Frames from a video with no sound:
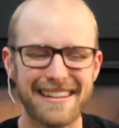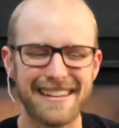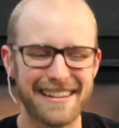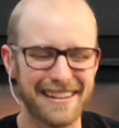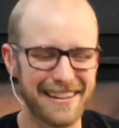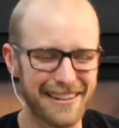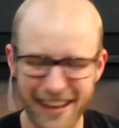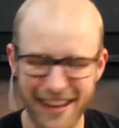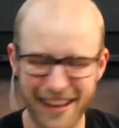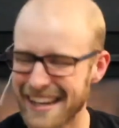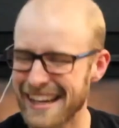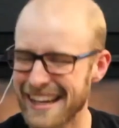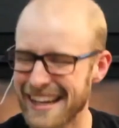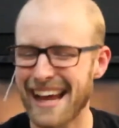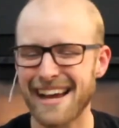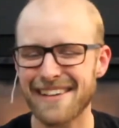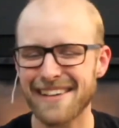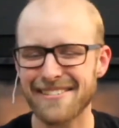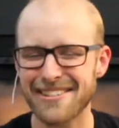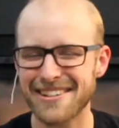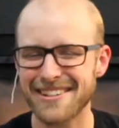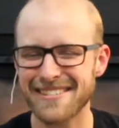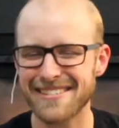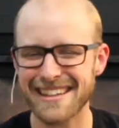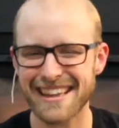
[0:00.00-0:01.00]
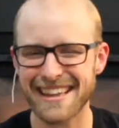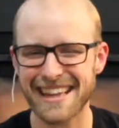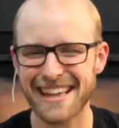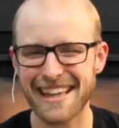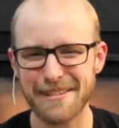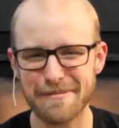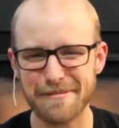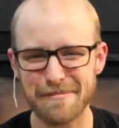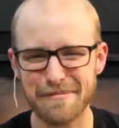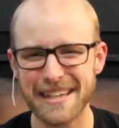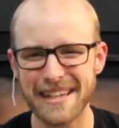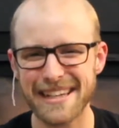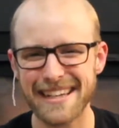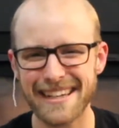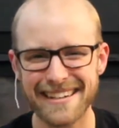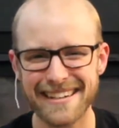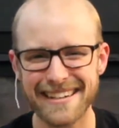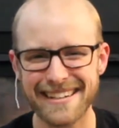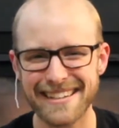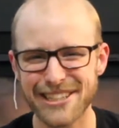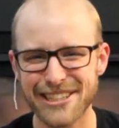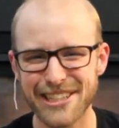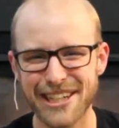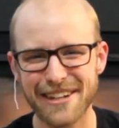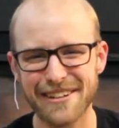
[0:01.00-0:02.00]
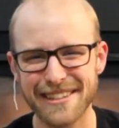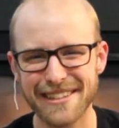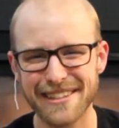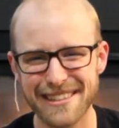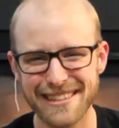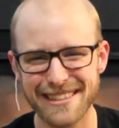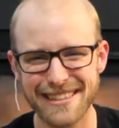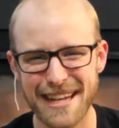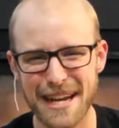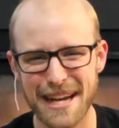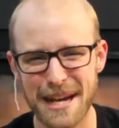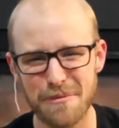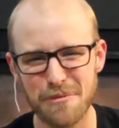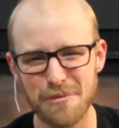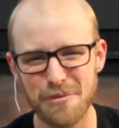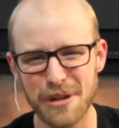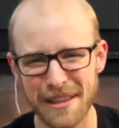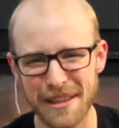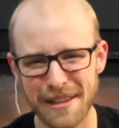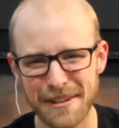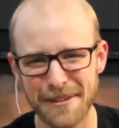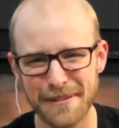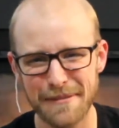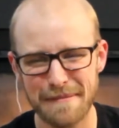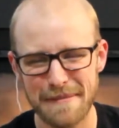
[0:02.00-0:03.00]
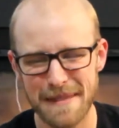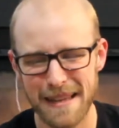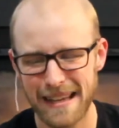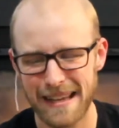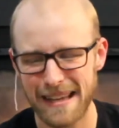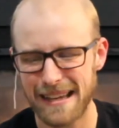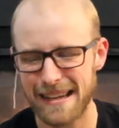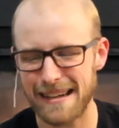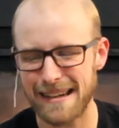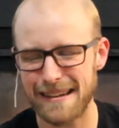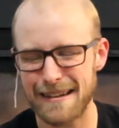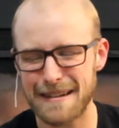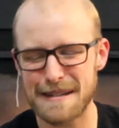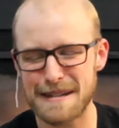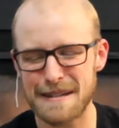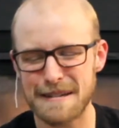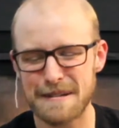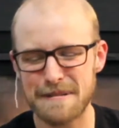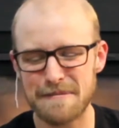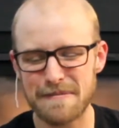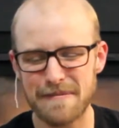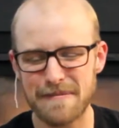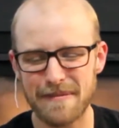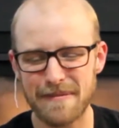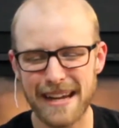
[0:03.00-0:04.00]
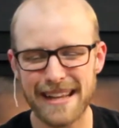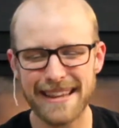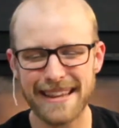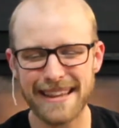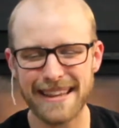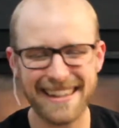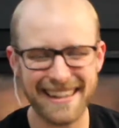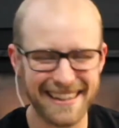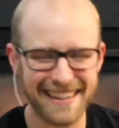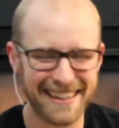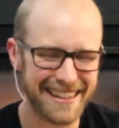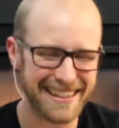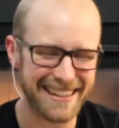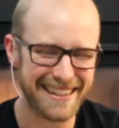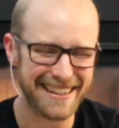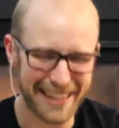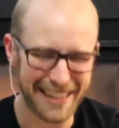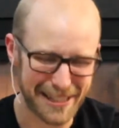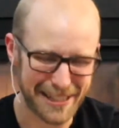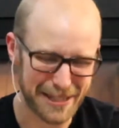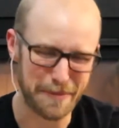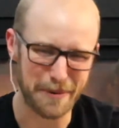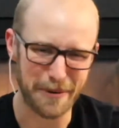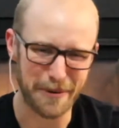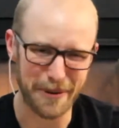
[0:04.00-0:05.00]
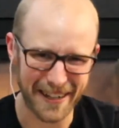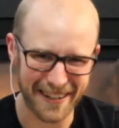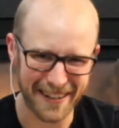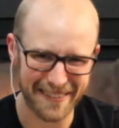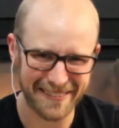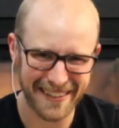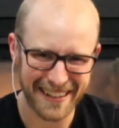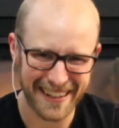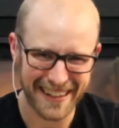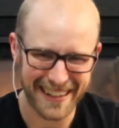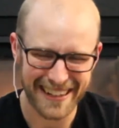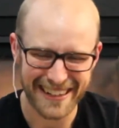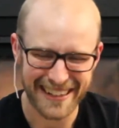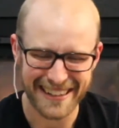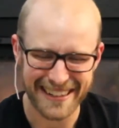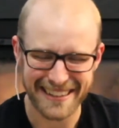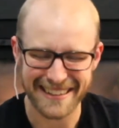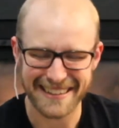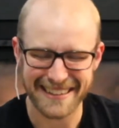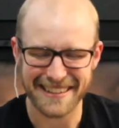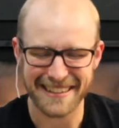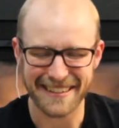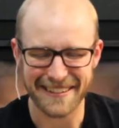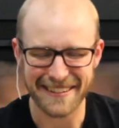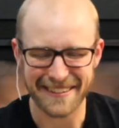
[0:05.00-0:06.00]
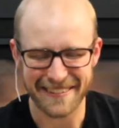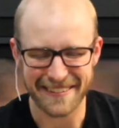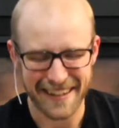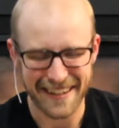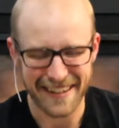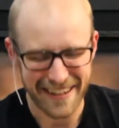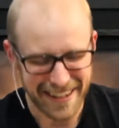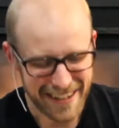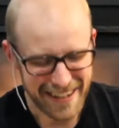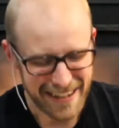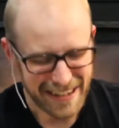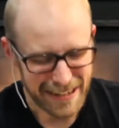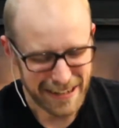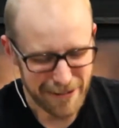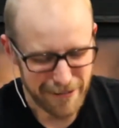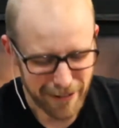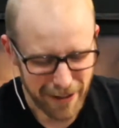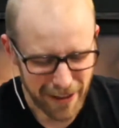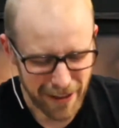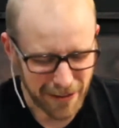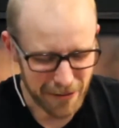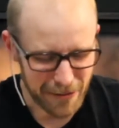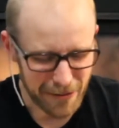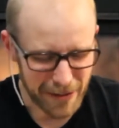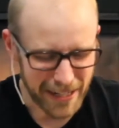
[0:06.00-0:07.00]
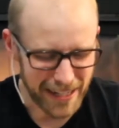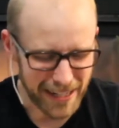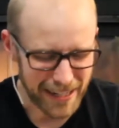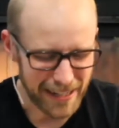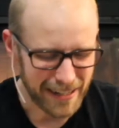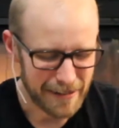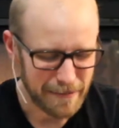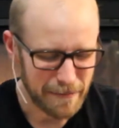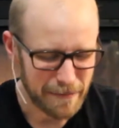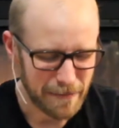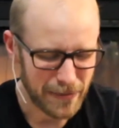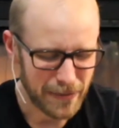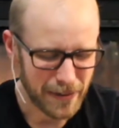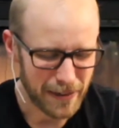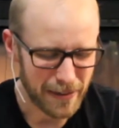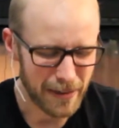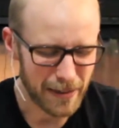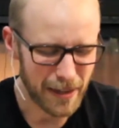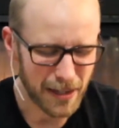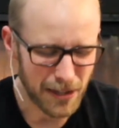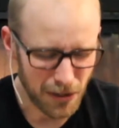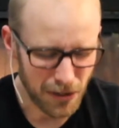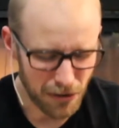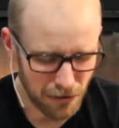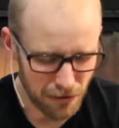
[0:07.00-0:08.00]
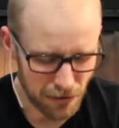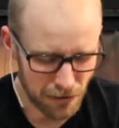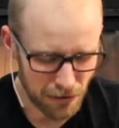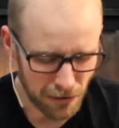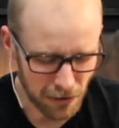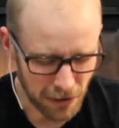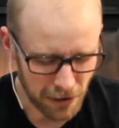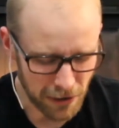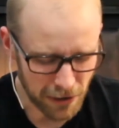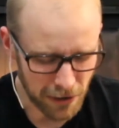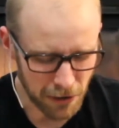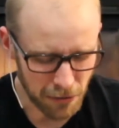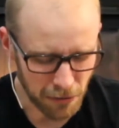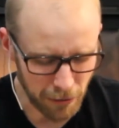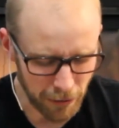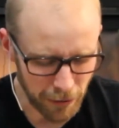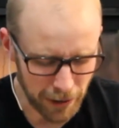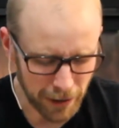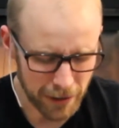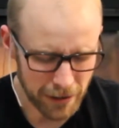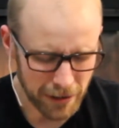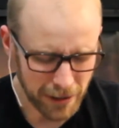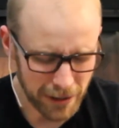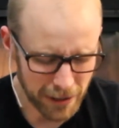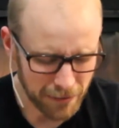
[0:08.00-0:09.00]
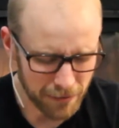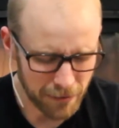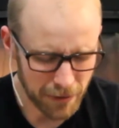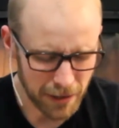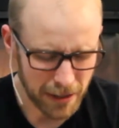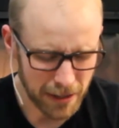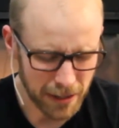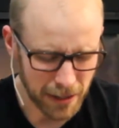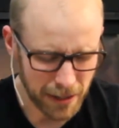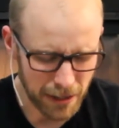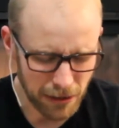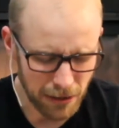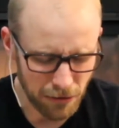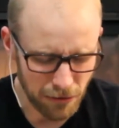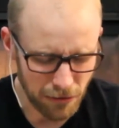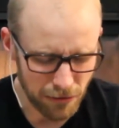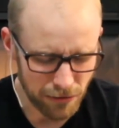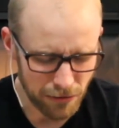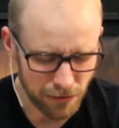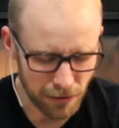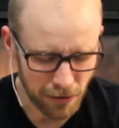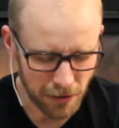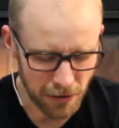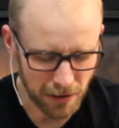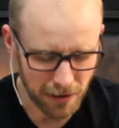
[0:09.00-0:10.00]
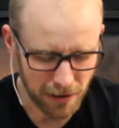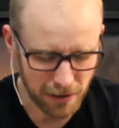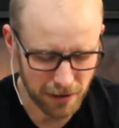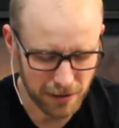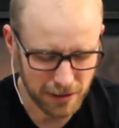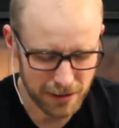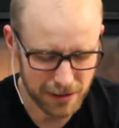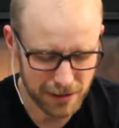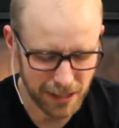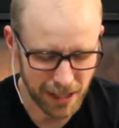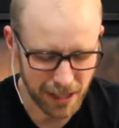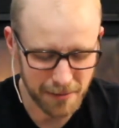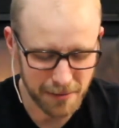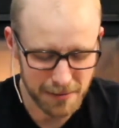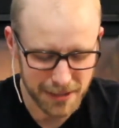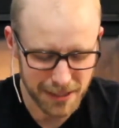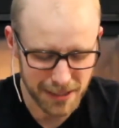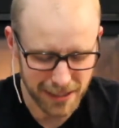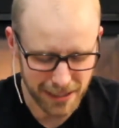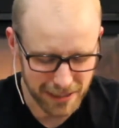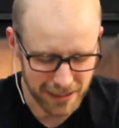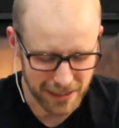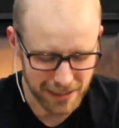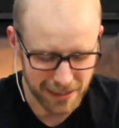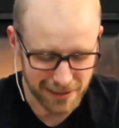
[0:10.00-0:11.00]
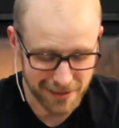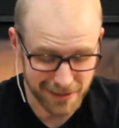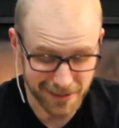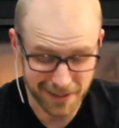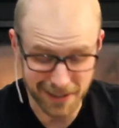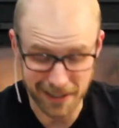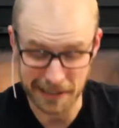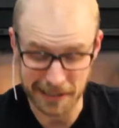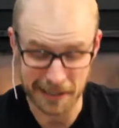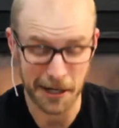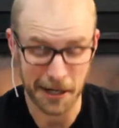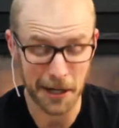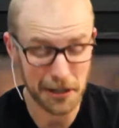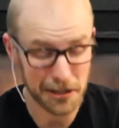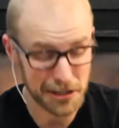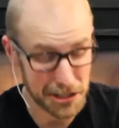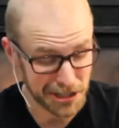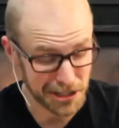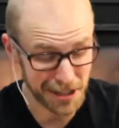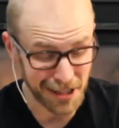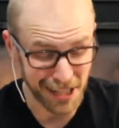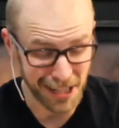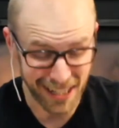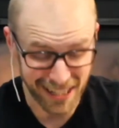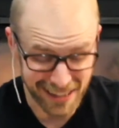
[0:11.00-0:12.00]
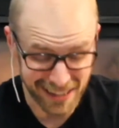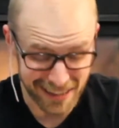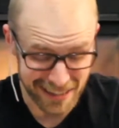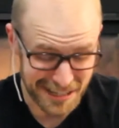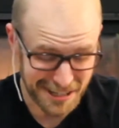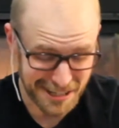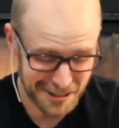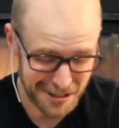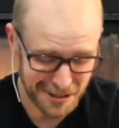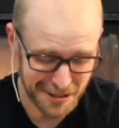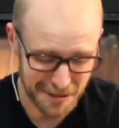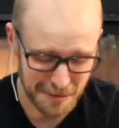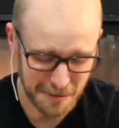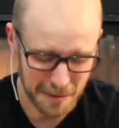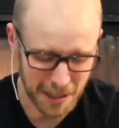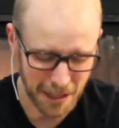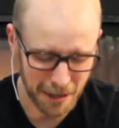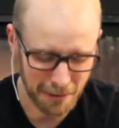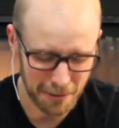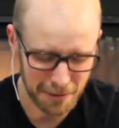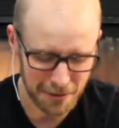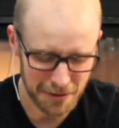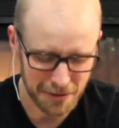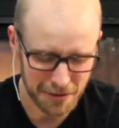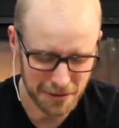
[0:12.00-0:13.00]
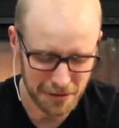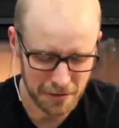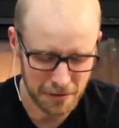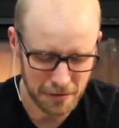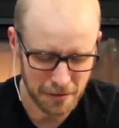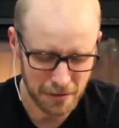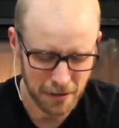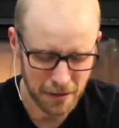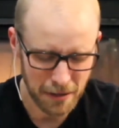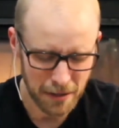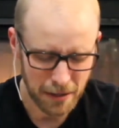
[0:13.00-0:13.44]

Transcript: glad to have you, glad to be sharing this time with you. Um, and then let's pray. So, Father, we thank you for your word, and we thank you for times like these and technology like this to be able to